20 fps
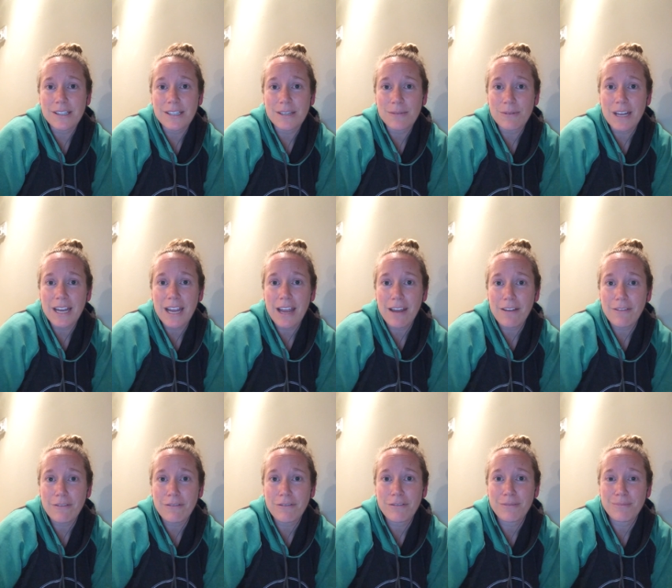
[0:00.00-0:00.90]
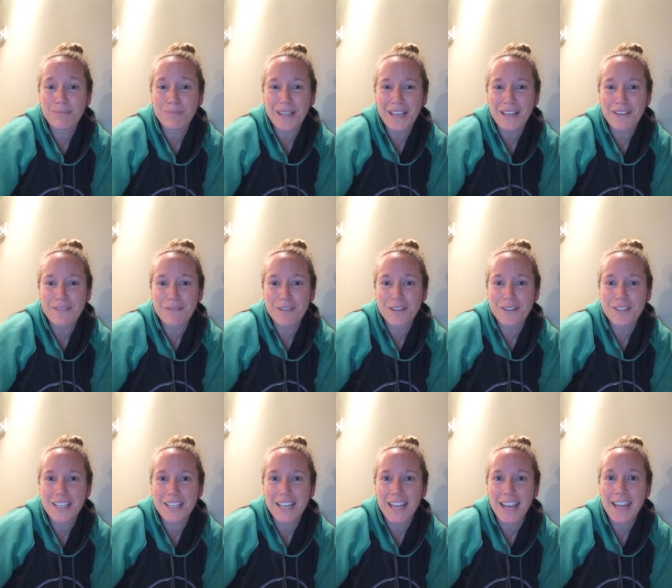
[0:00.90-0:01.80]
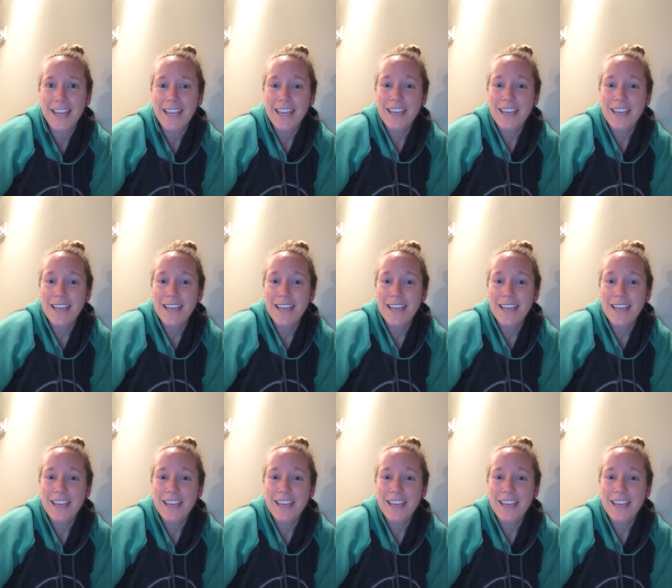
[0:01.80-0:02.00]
see what I have planned for you today.